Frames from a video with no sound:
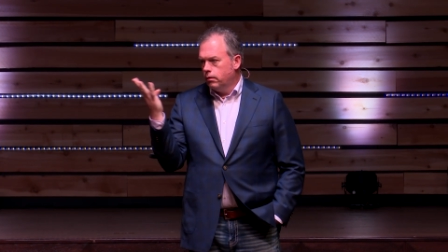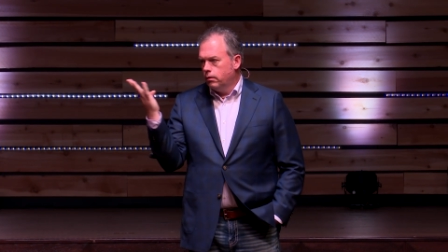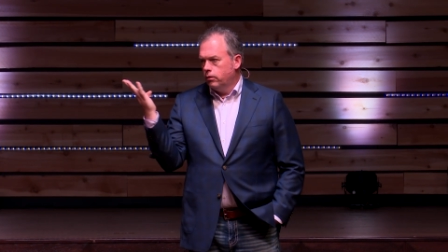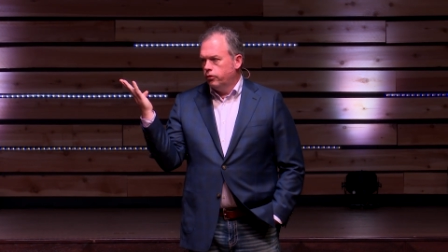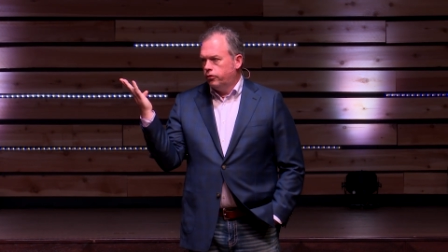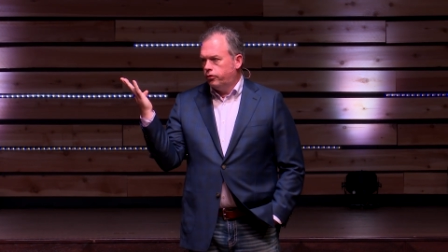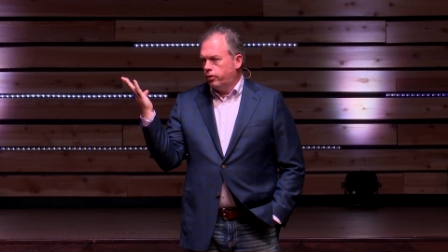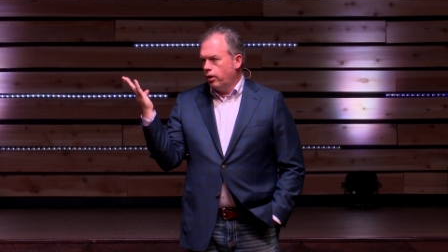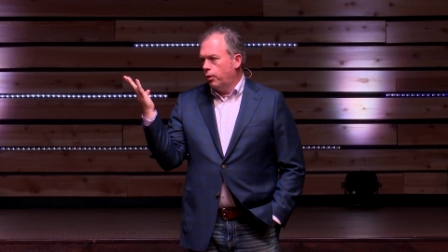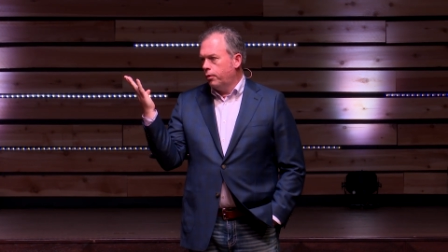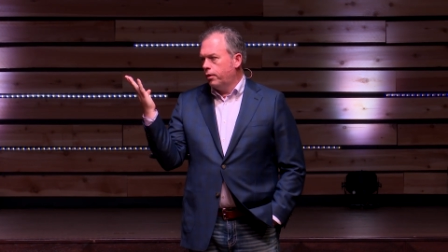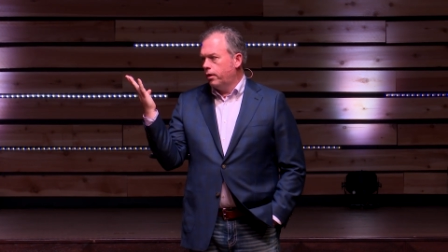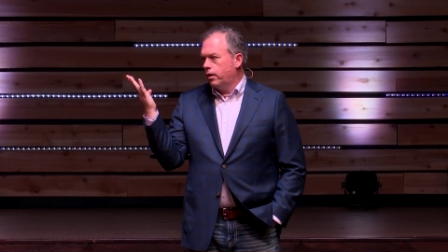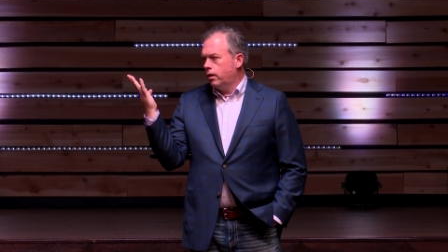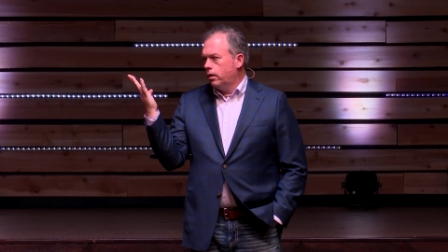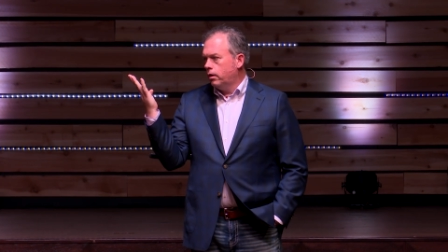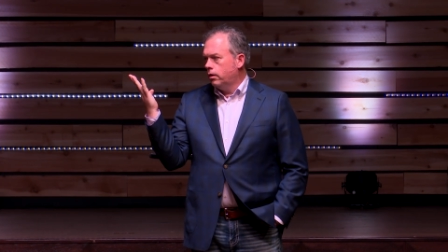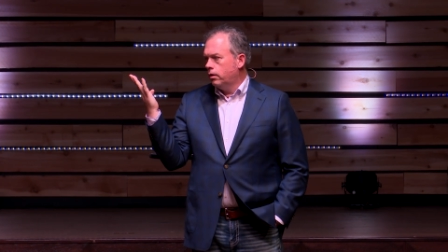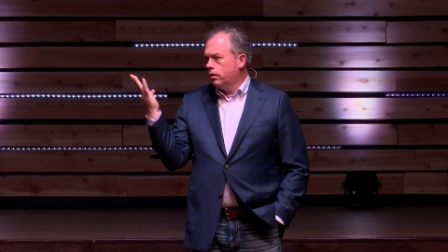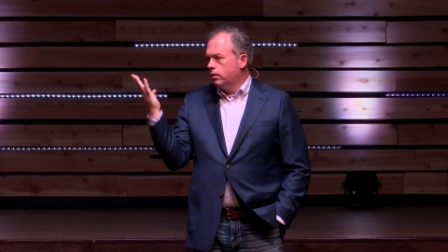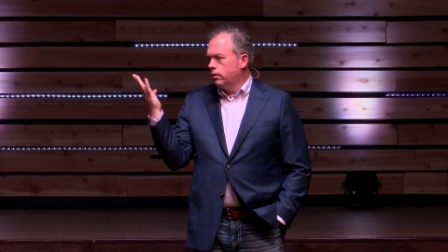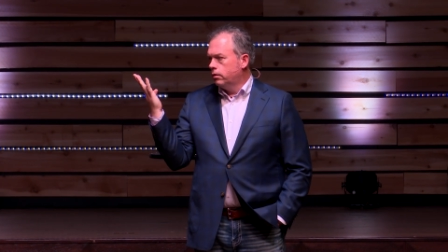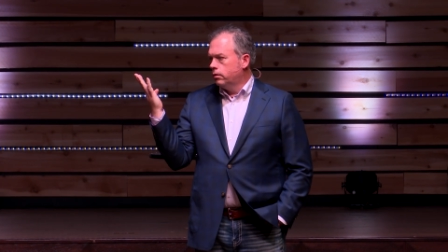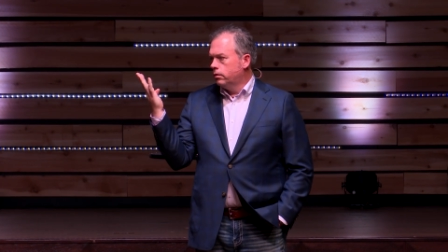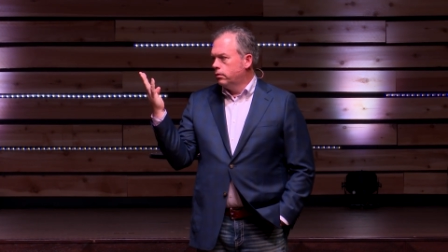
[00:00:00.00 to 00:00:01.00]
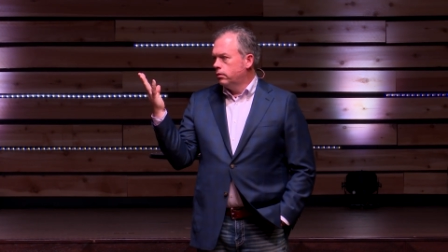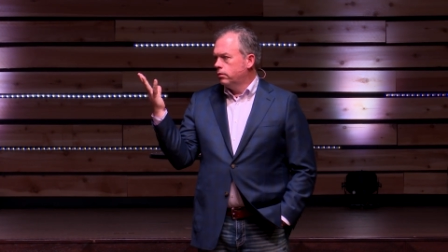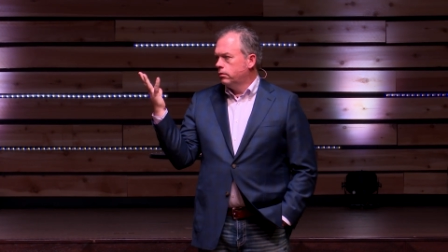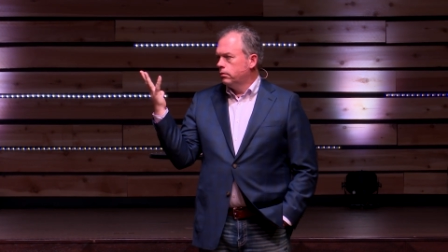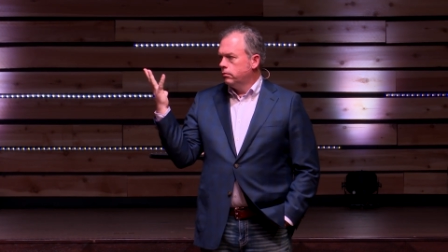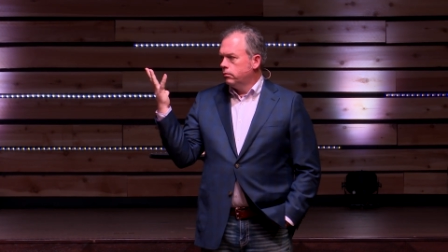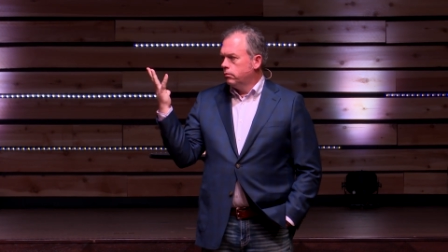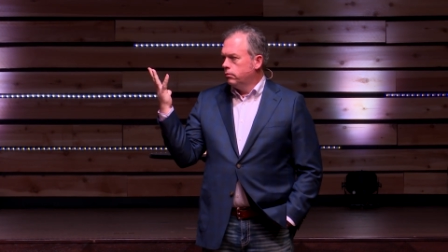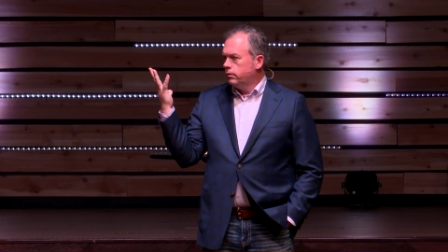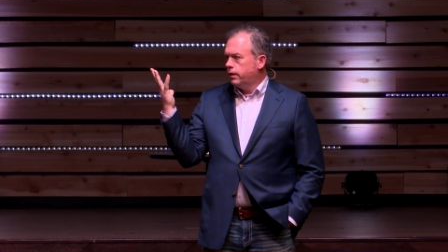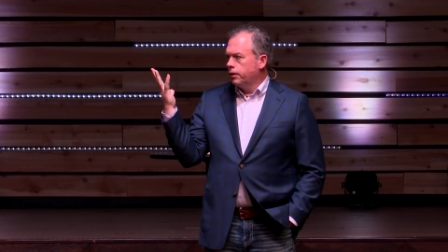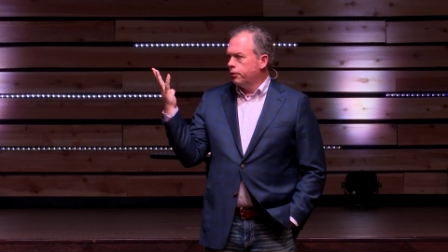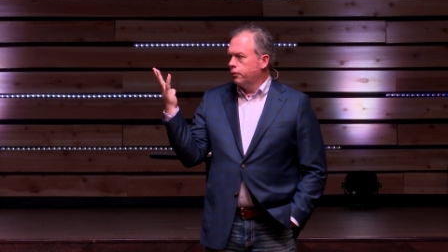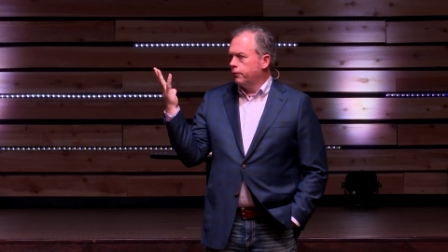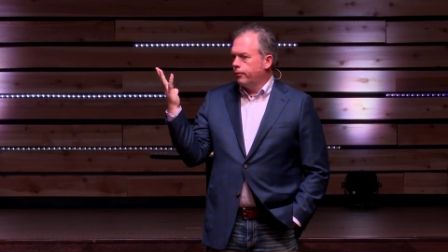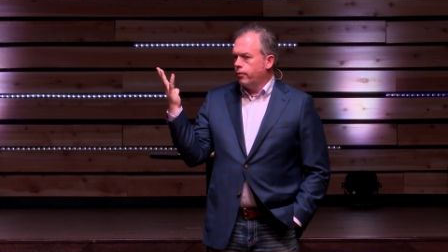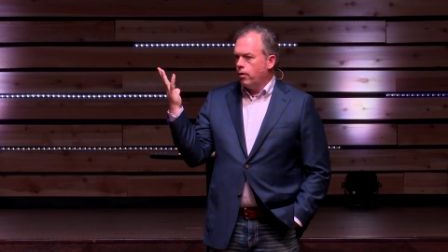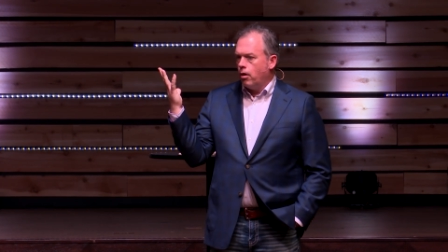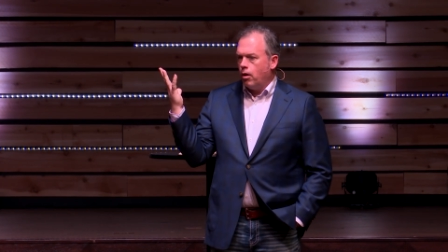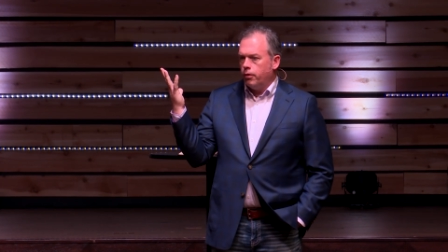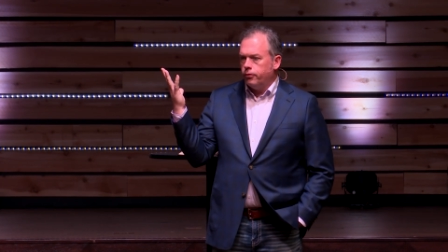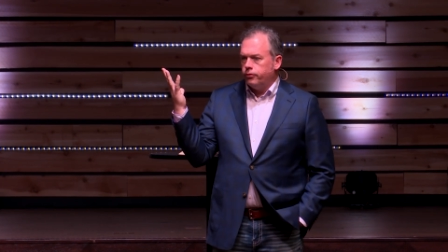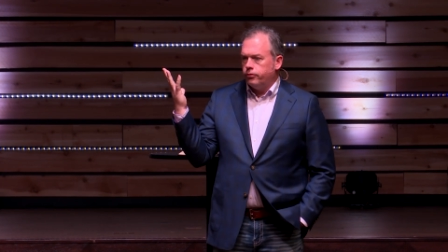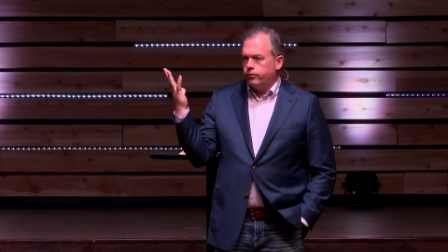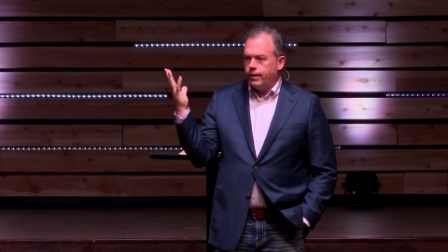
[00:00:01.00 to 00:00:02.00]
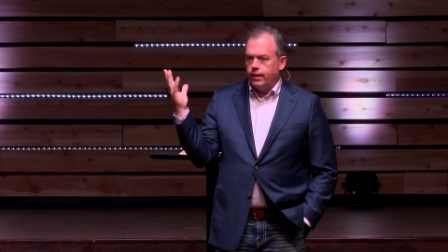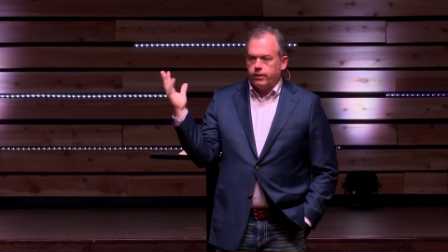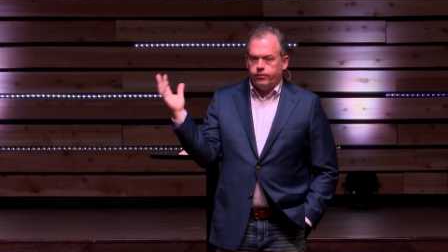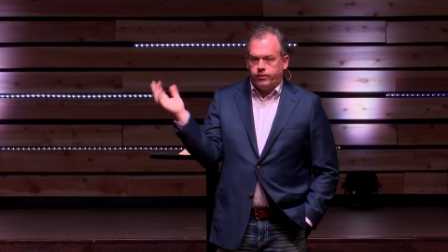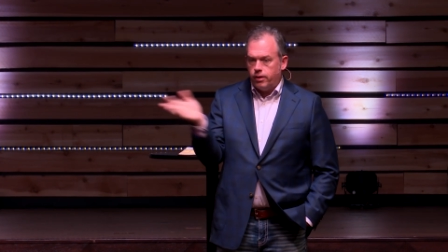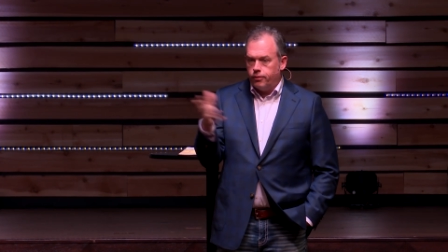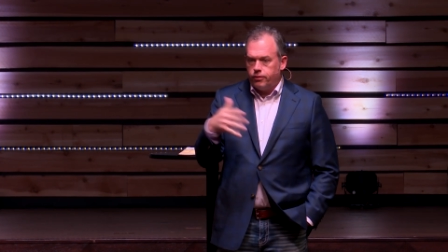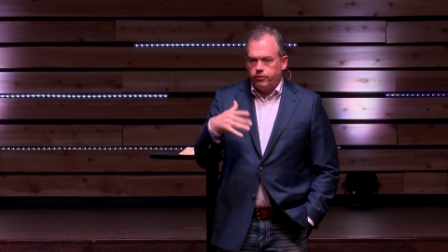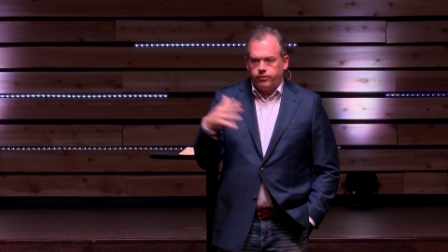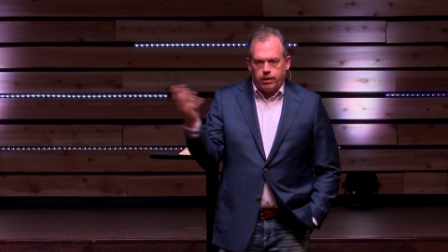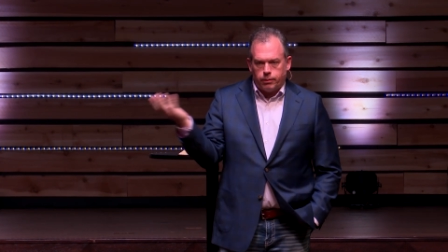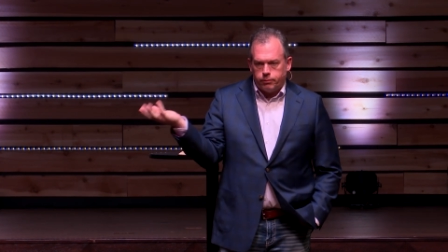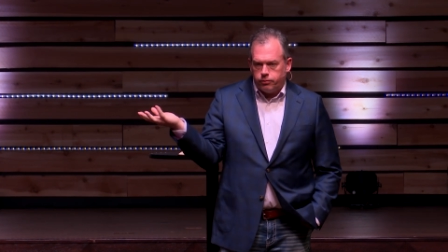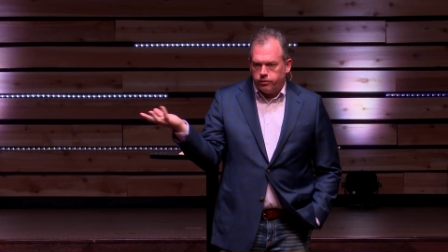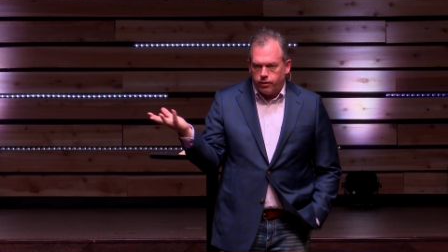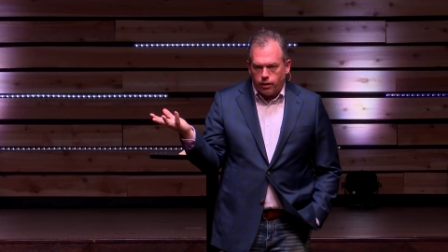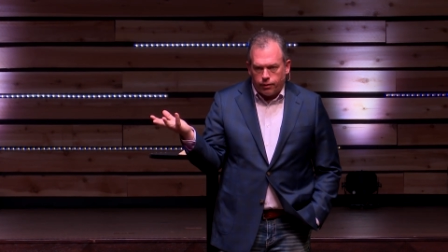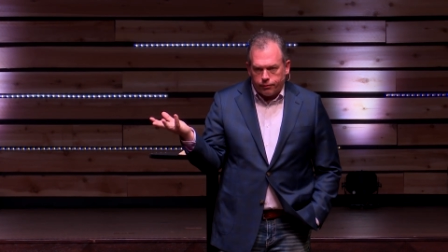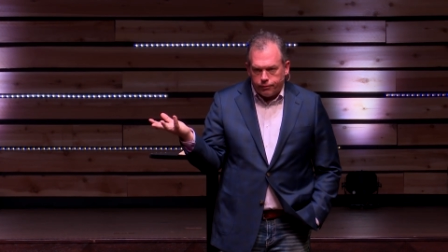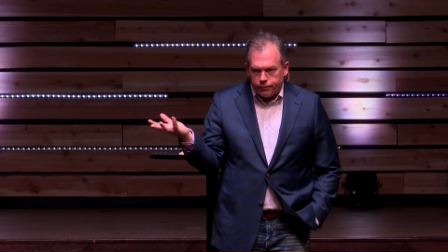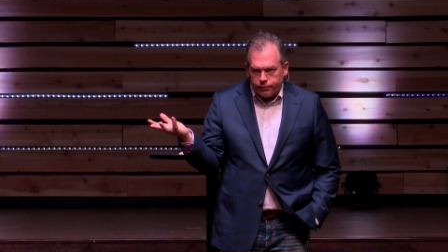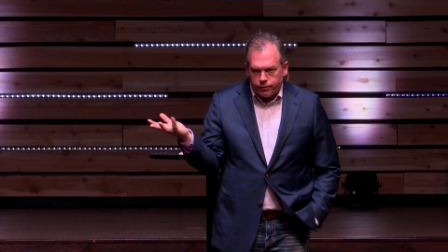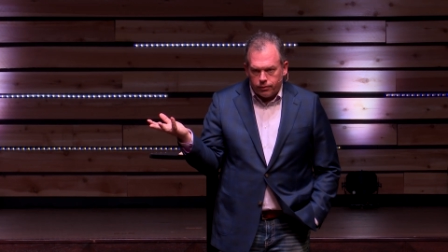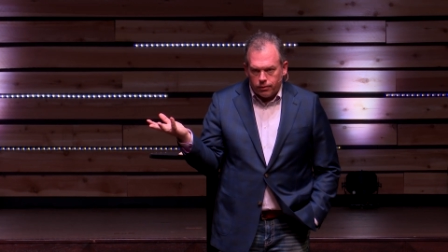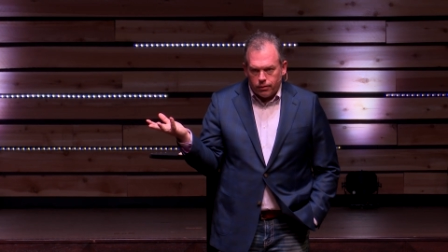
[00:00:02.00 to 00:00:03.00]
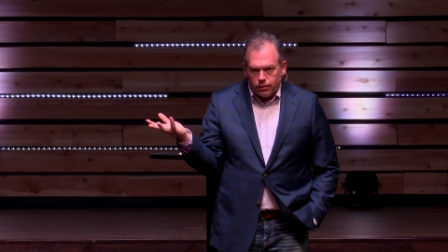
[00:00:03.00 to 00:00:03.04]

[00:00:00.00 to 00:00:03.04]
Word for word: soda, dental floss. They sell the same stuff.